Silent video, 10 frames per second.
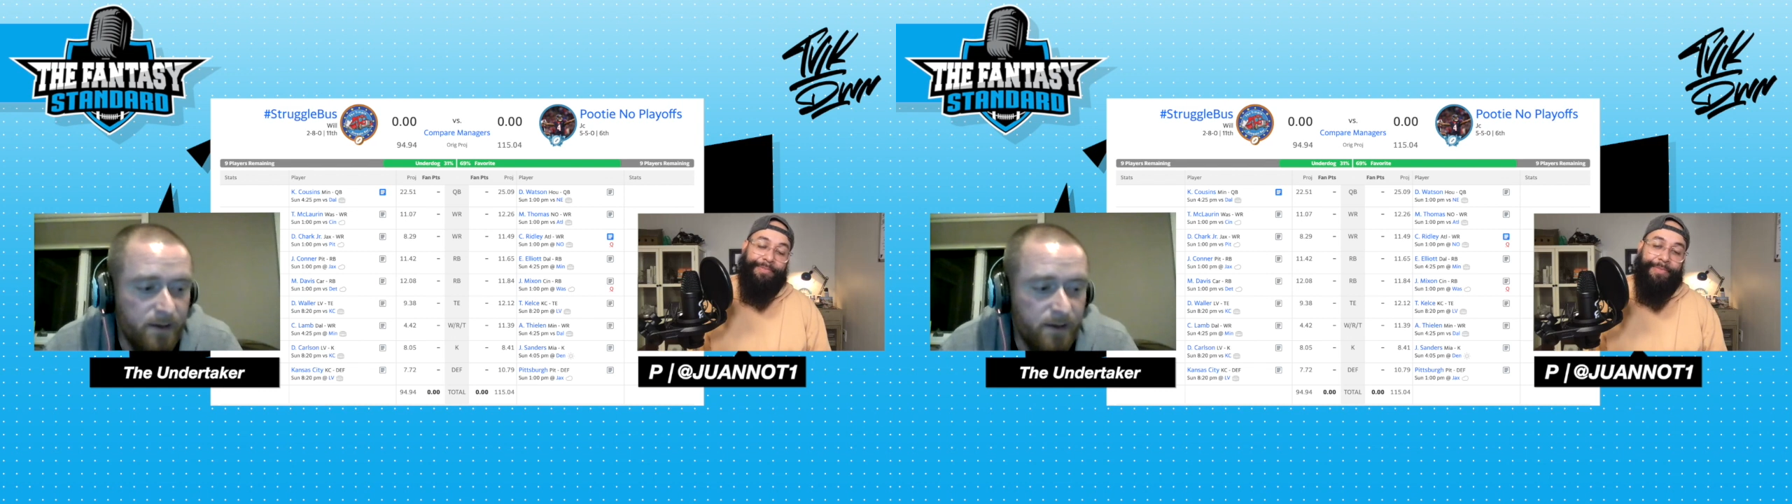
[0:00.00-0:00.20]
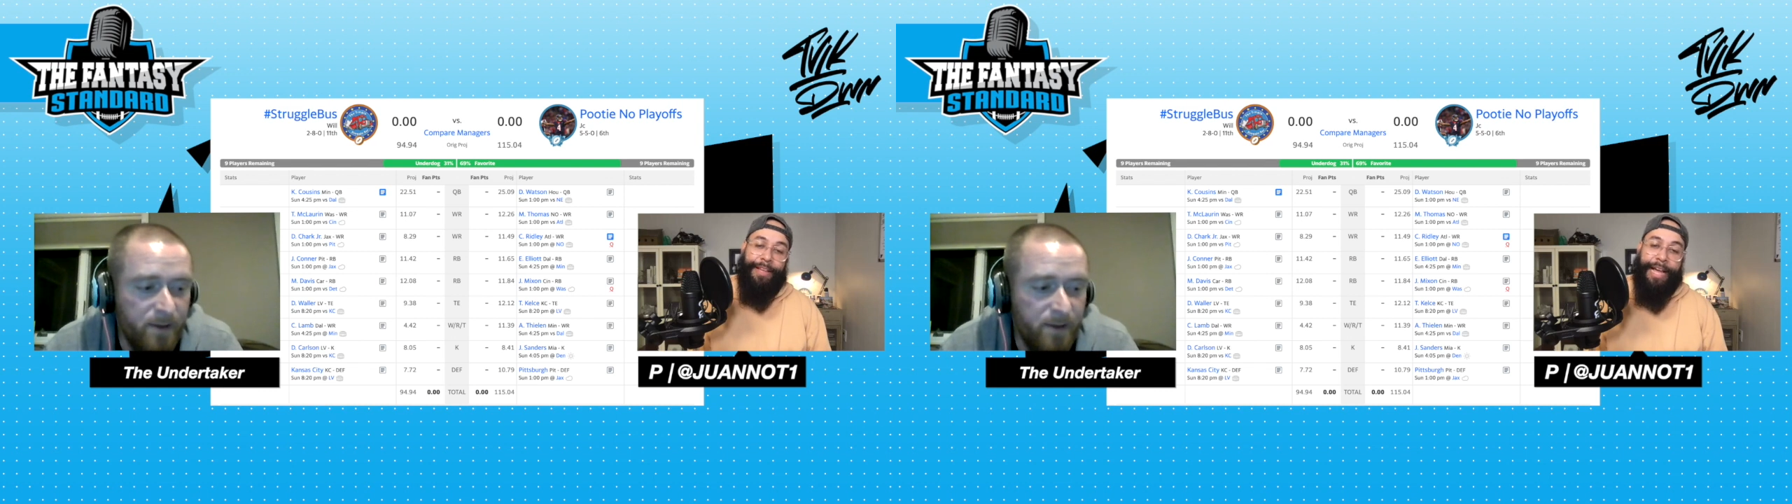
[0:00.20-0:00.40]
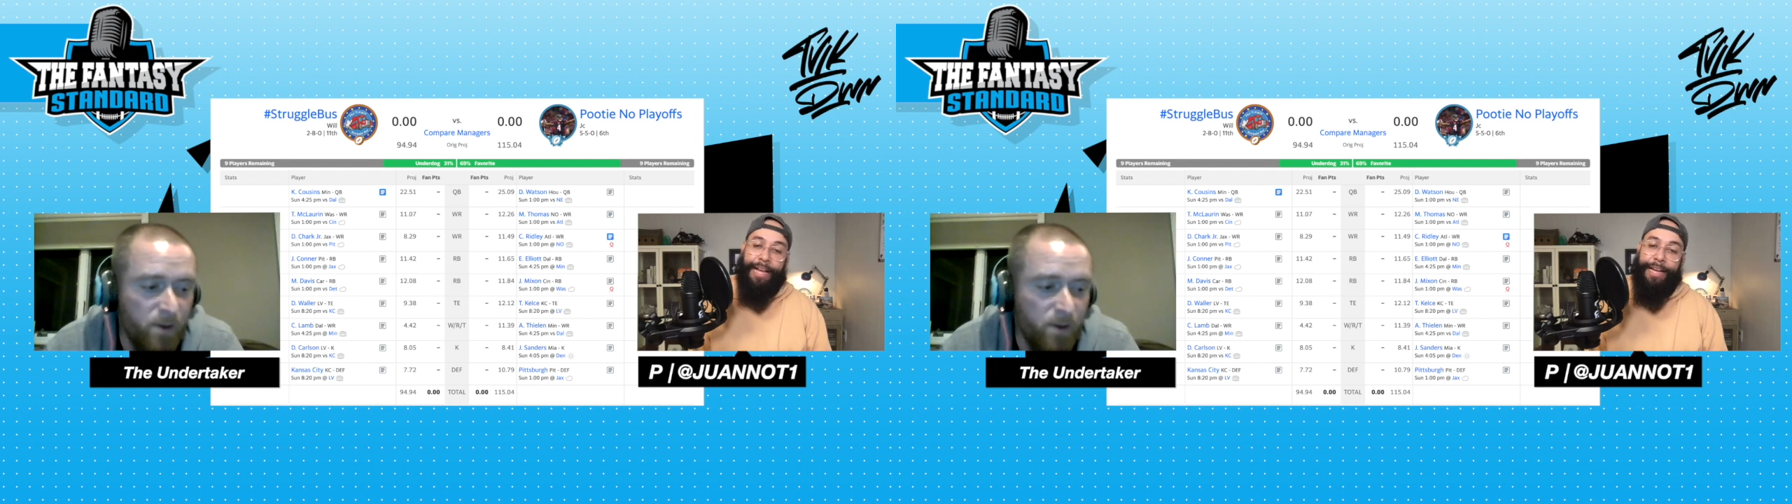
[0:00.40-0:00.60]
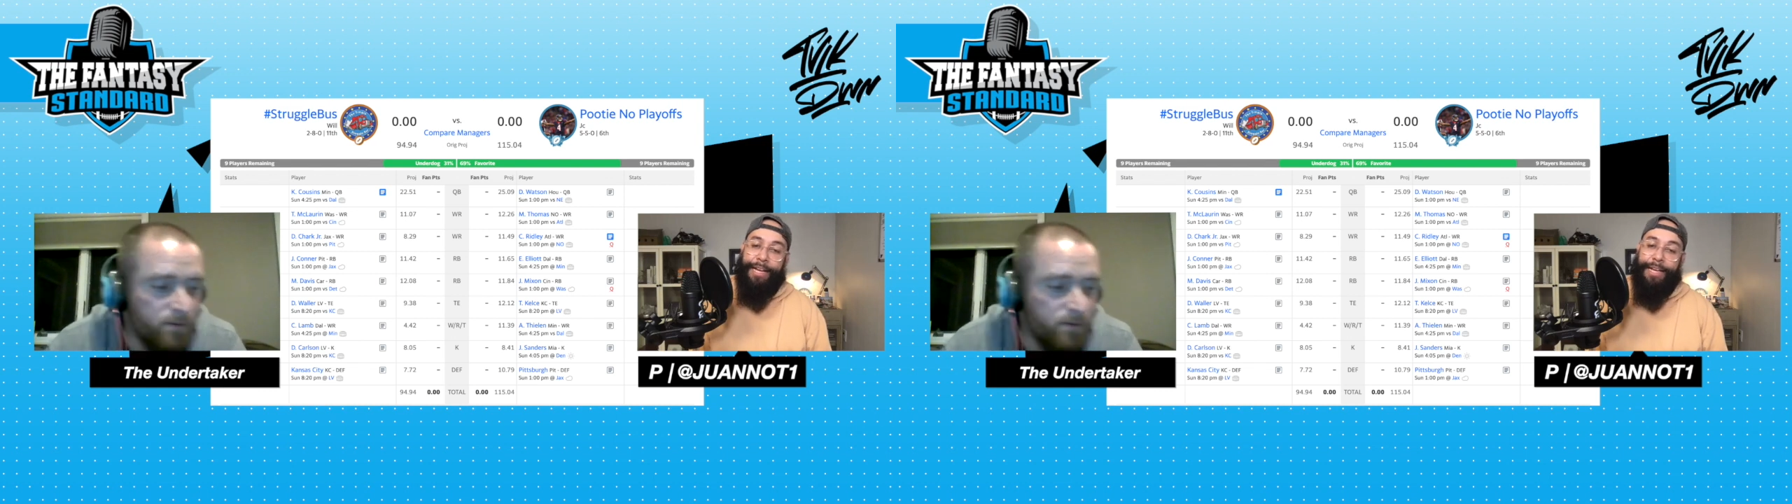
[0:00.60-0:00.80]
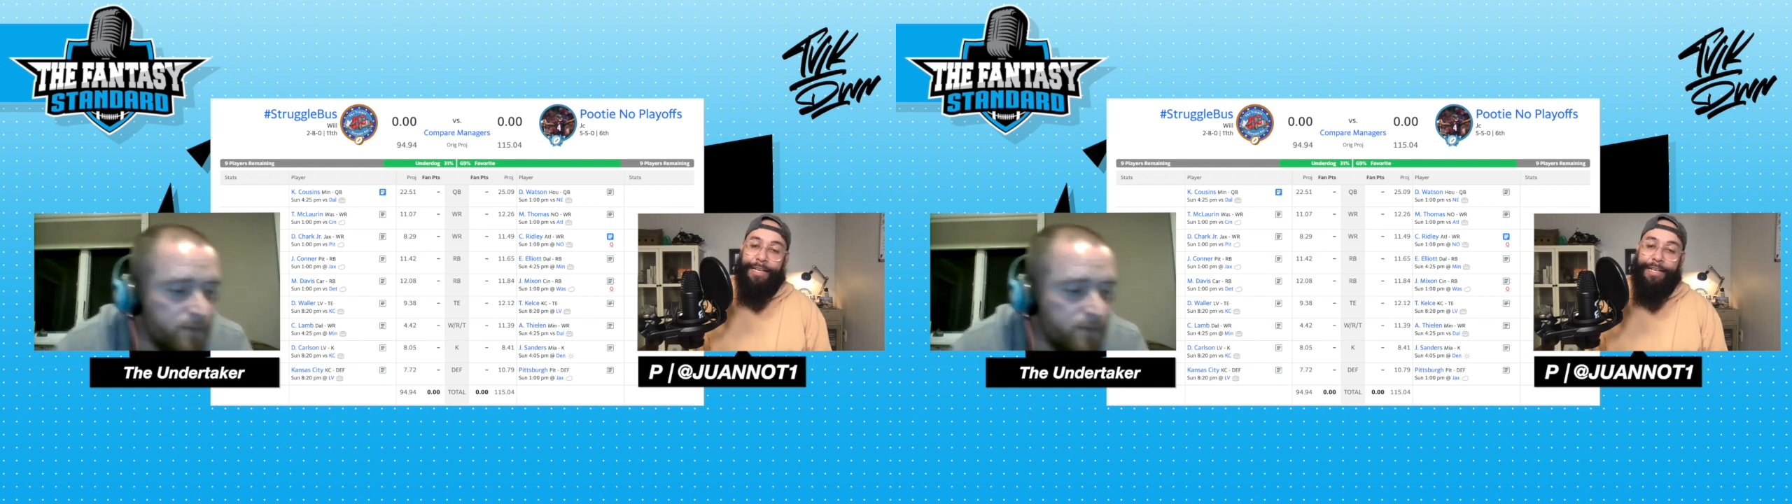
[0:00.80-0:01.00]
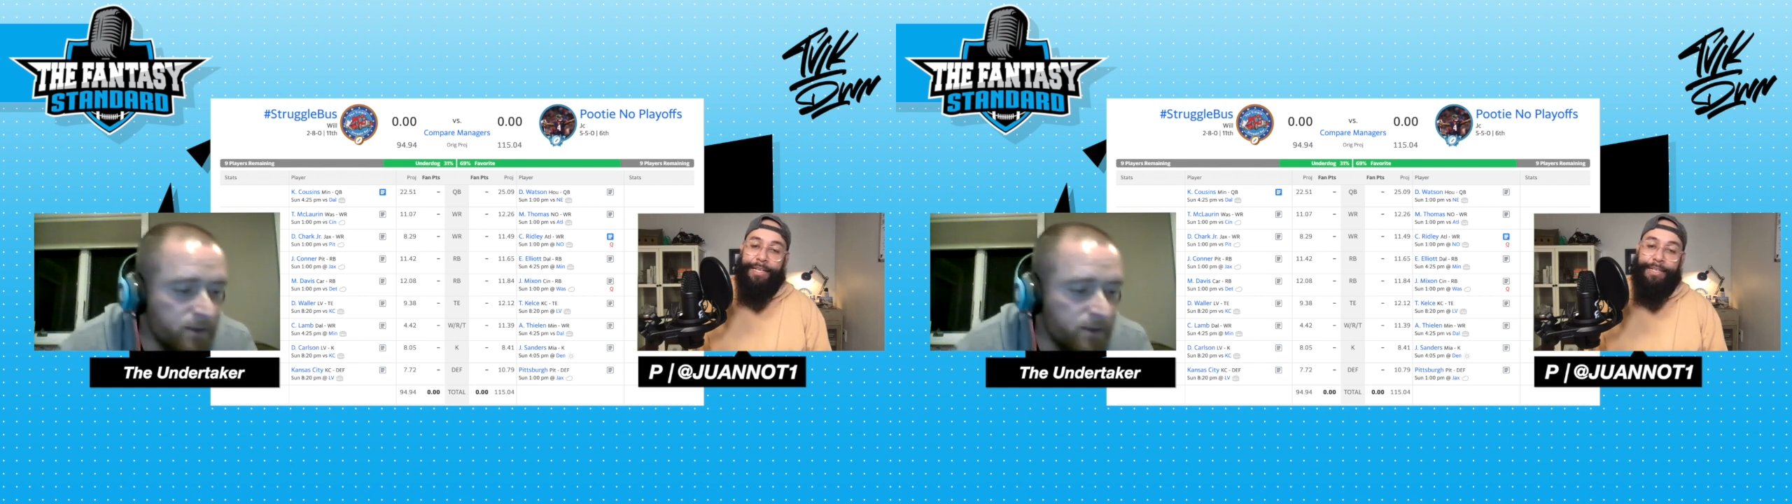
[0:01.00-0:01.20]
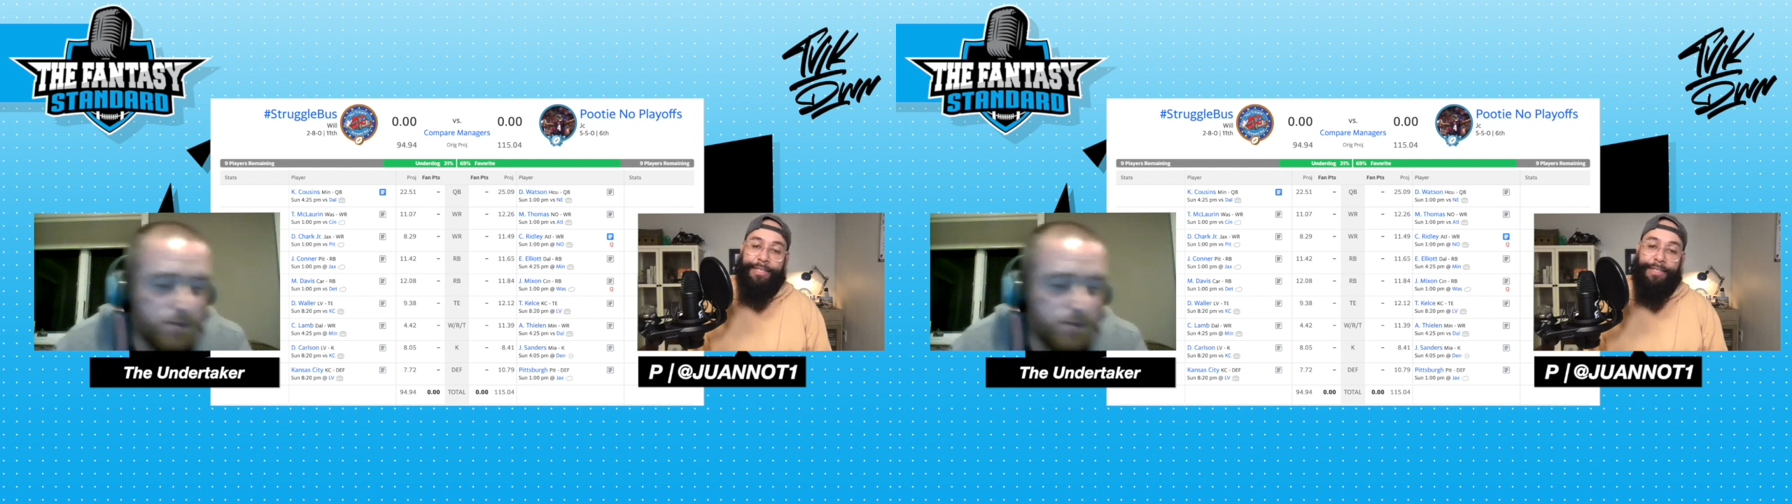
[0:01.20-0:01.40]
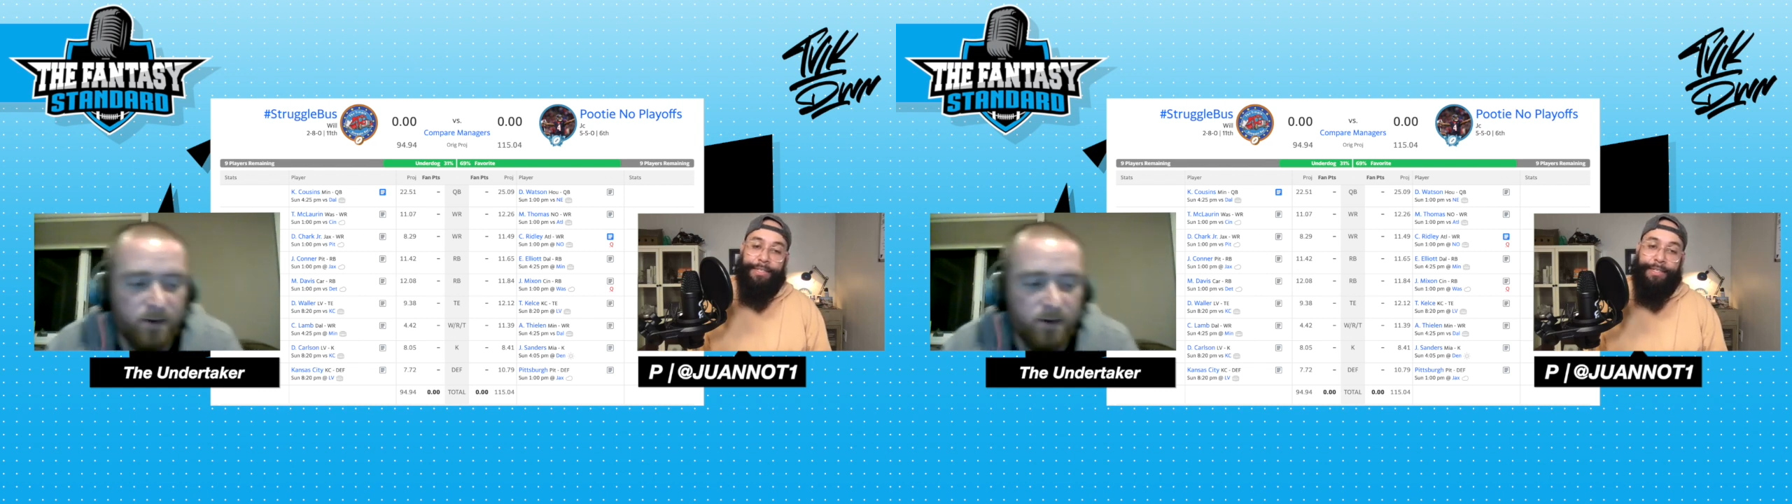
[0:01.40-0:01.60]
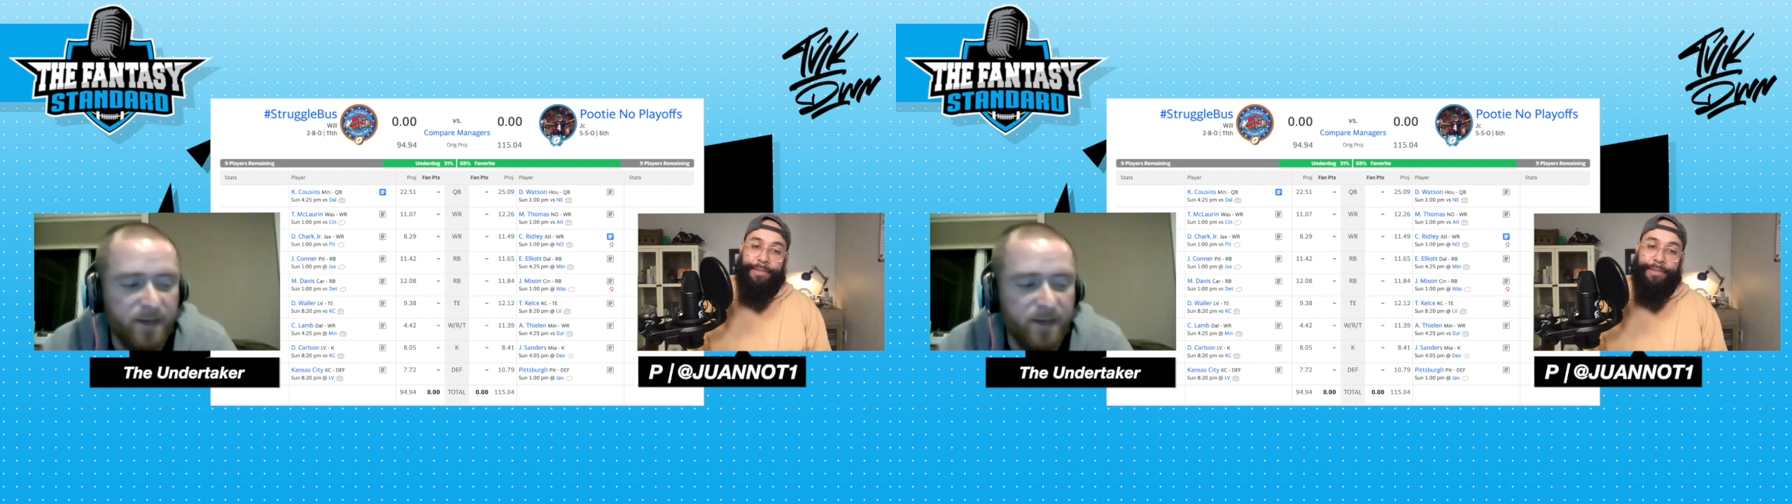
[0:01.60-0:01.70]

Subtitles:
I mean, Will, it looks like on